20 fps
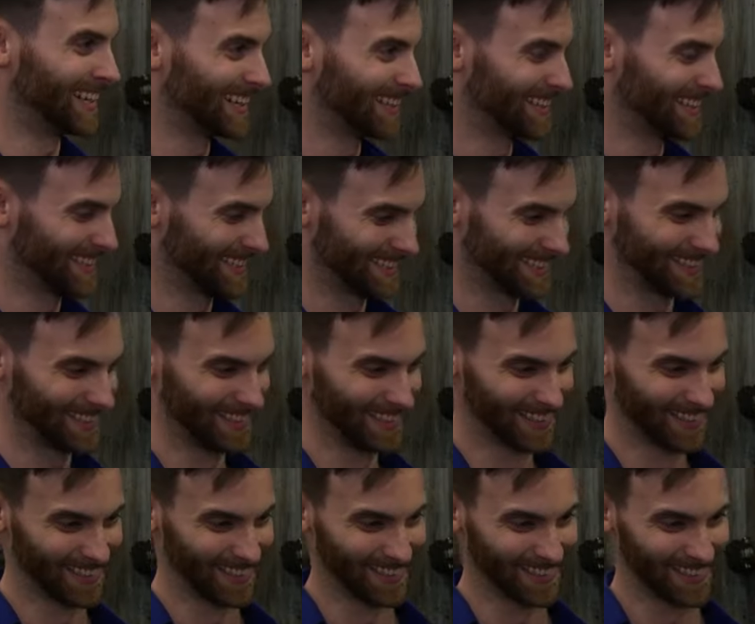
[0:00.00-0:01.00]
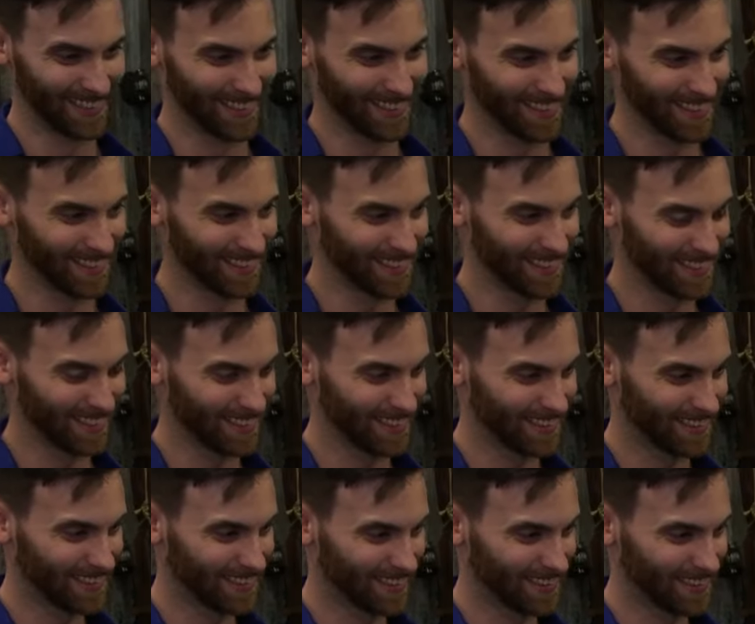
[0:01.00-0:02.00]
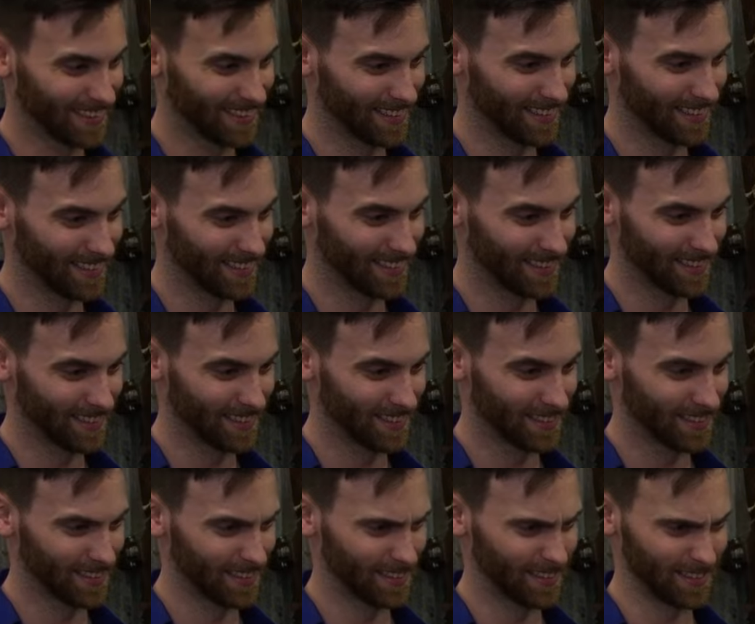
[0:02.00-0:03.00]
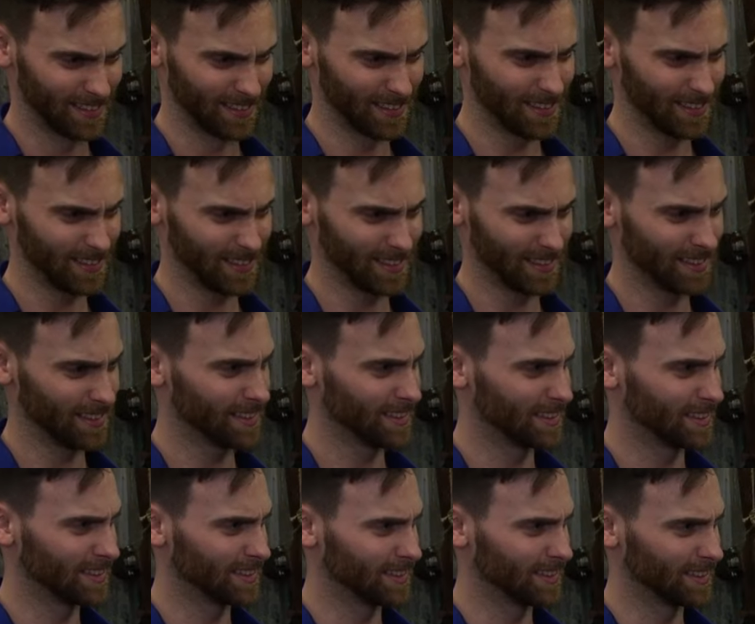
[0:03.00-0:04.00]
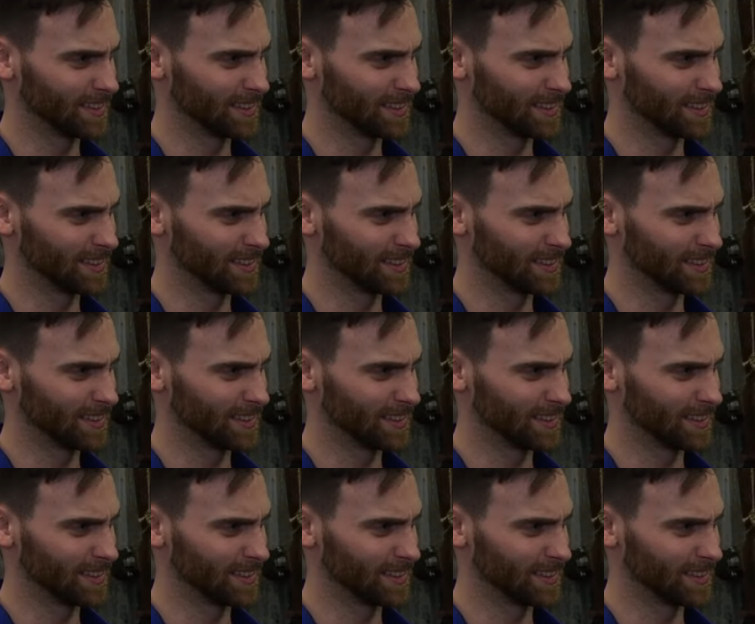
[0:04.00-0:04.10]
This person isn't speaking.